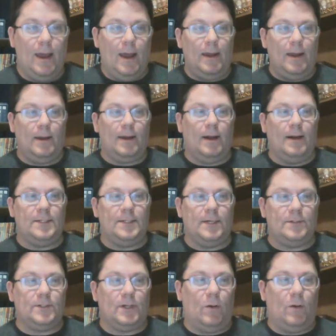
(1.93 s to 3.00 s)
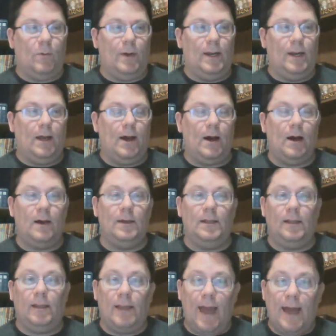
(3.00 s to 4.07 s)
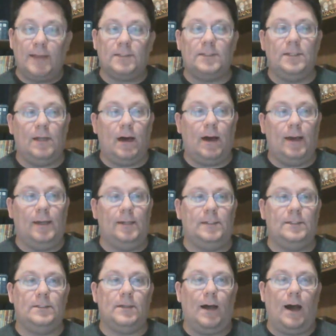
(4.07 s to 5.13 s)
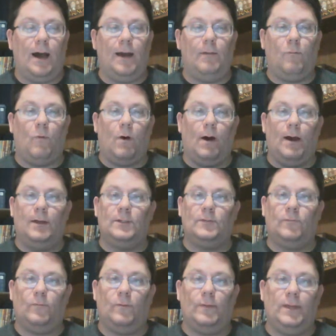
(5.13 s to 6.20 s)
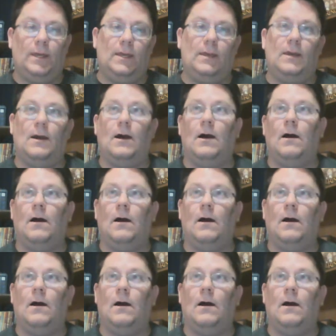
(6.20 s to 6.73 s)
Hey guys, how's it going? Last night I watched for the